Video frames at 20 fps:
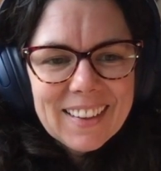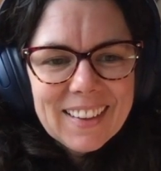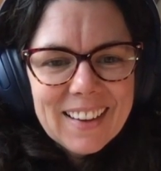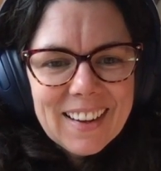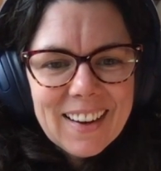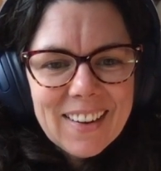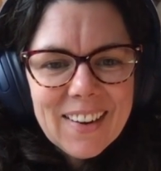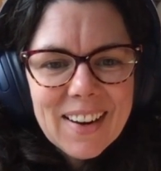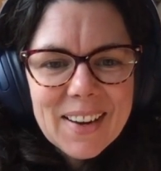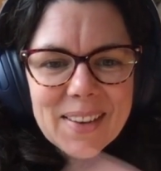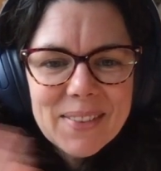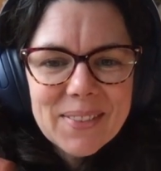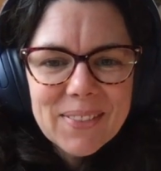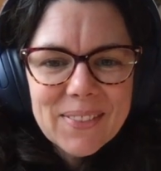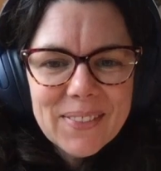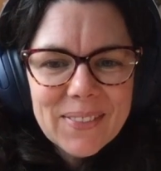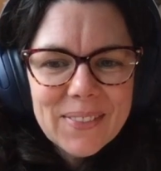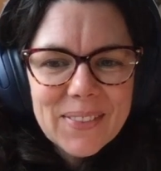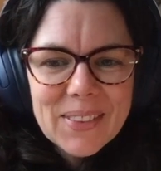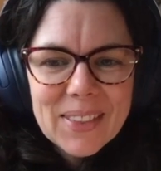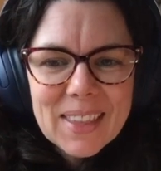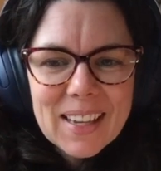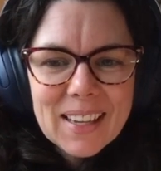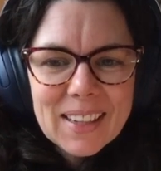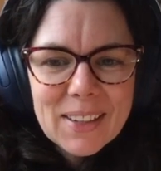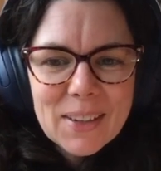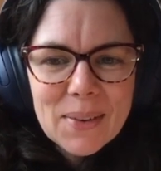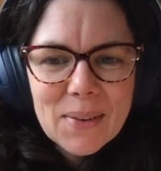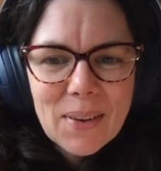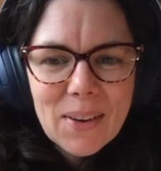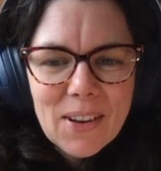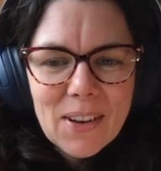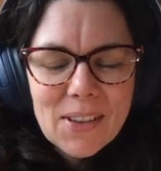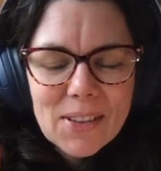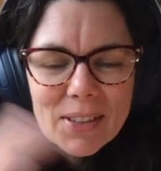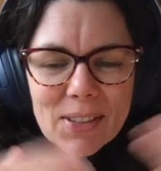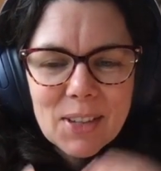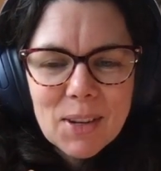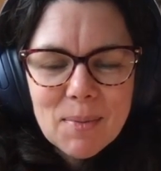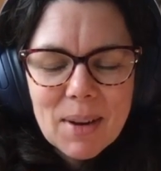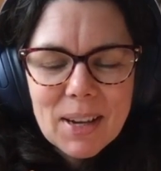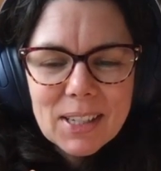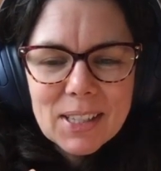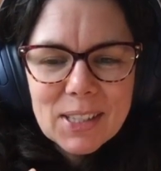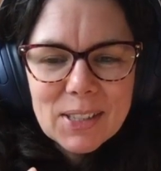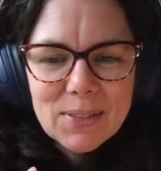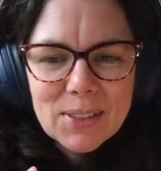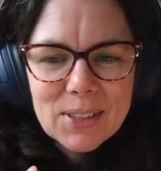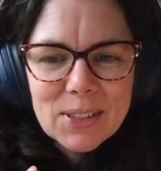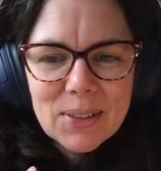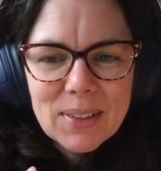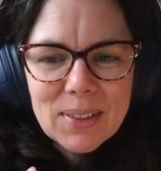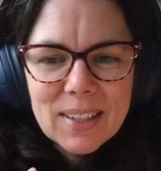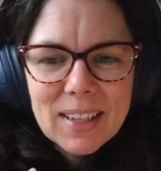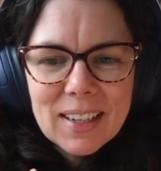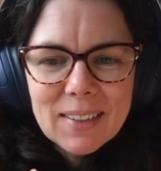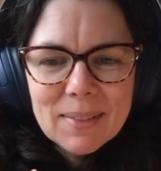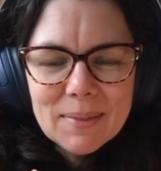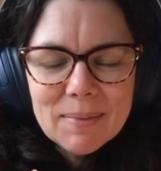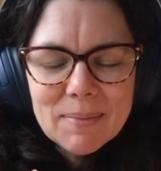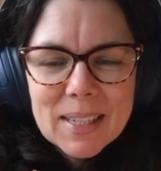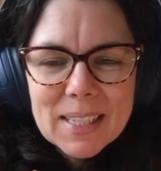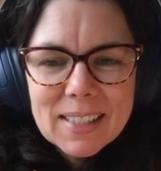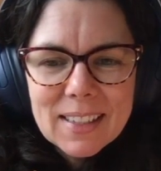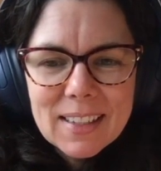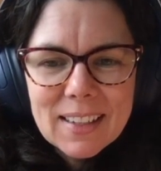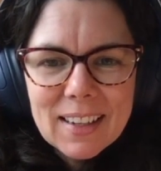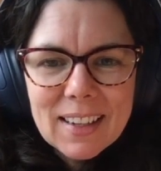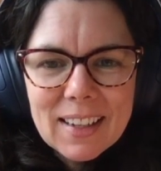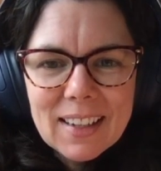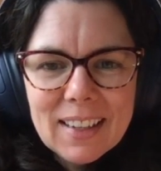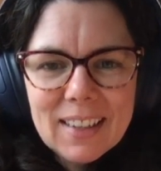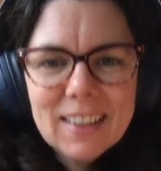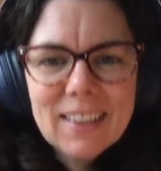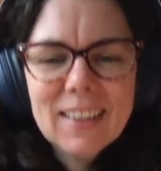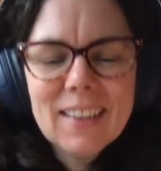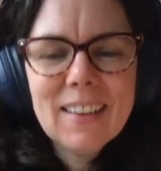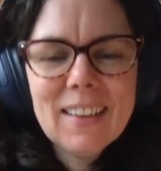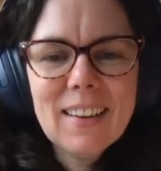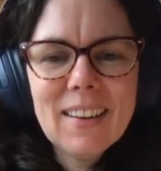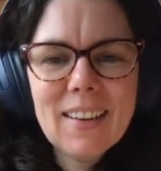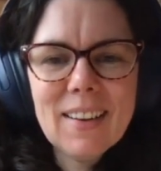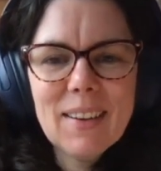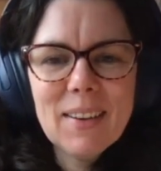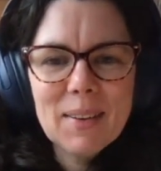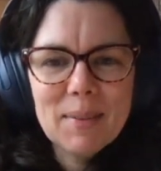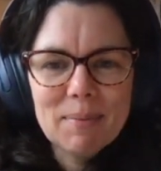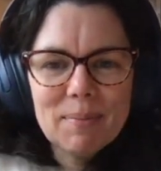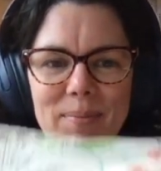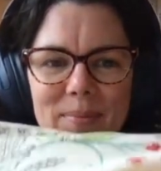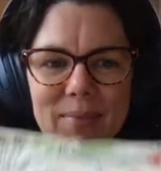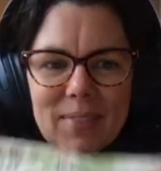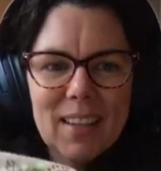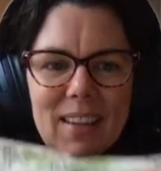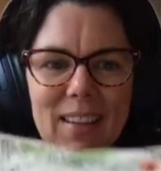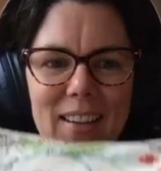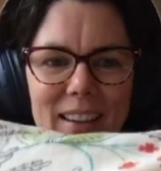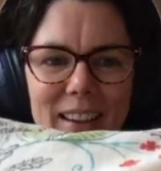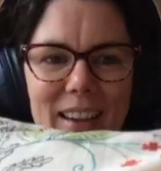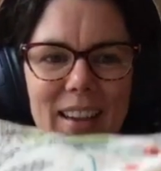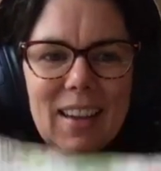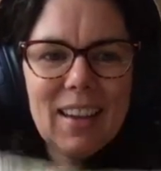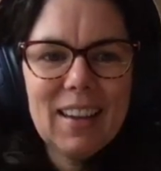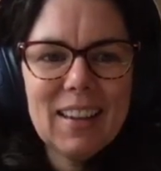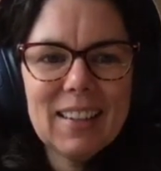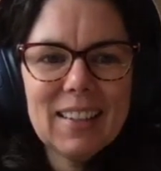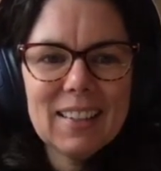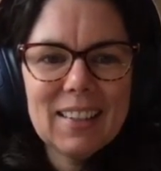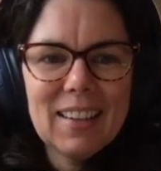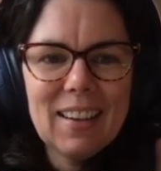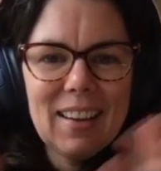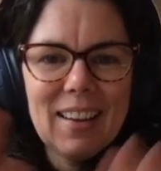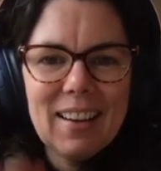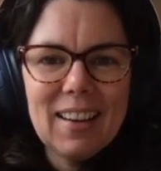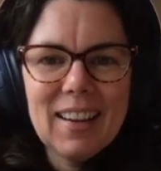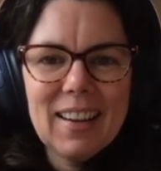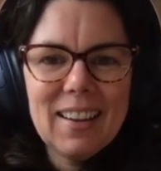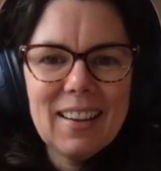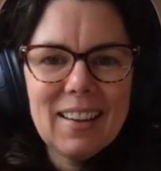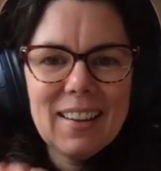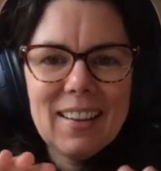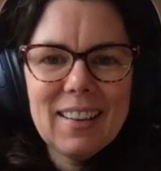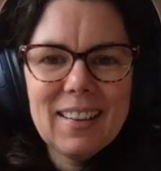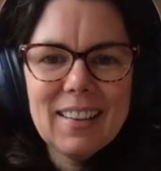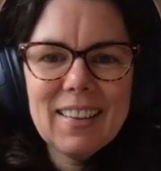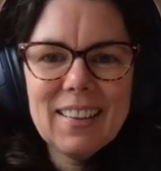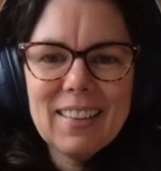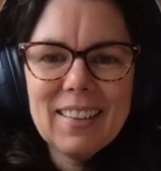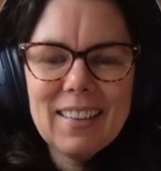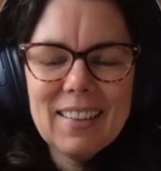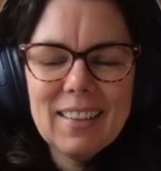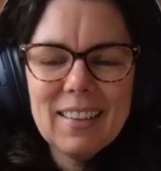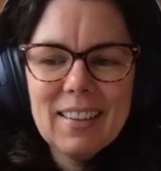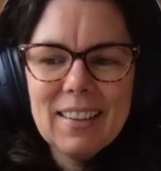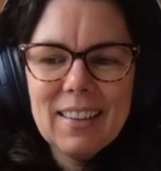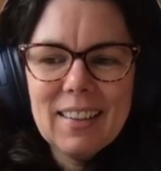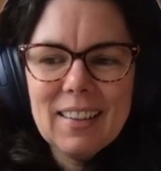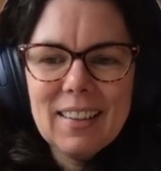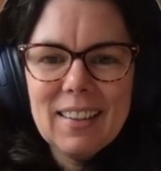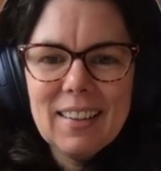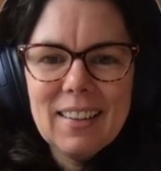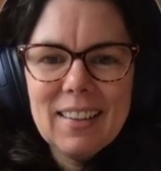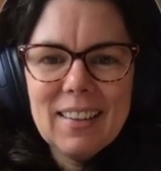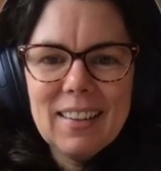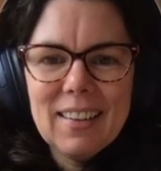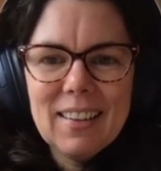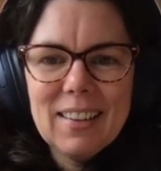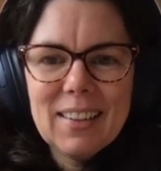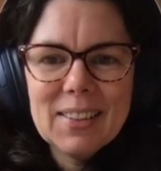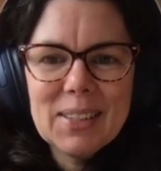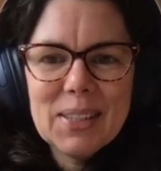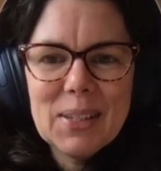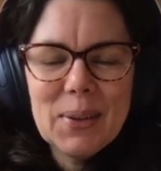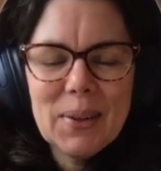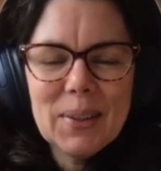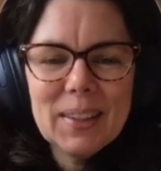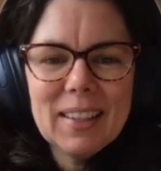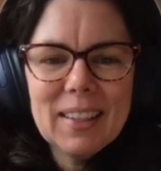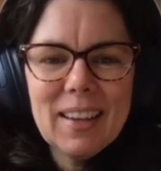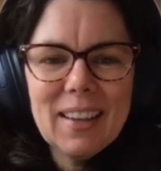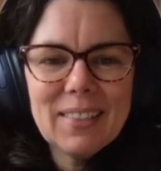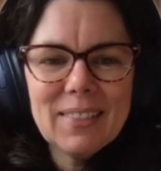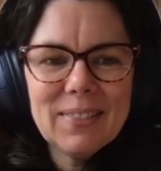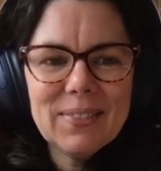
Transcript: All right. Well, thank you all so much for joining me today. Um, and I, uh, I'll see you all again.